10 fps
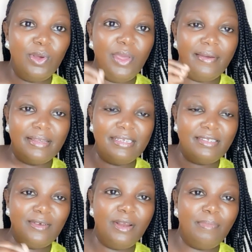You can
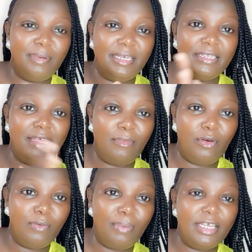just go and check them
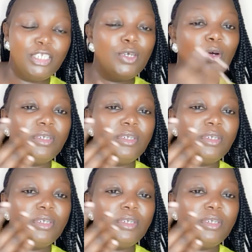on Play Store